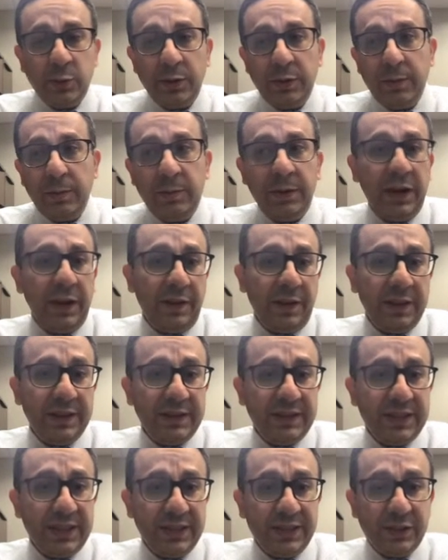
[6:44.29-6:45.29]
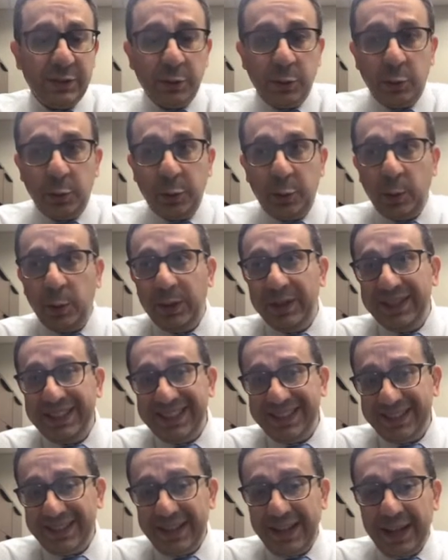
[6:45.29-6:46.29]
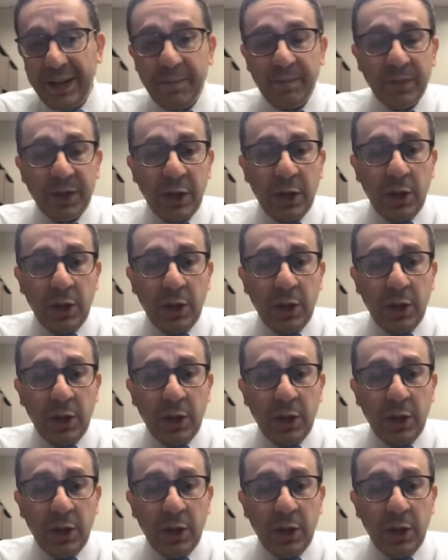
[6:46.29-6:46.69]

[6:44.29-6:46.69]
with breathlessness, or we call it dyspnea,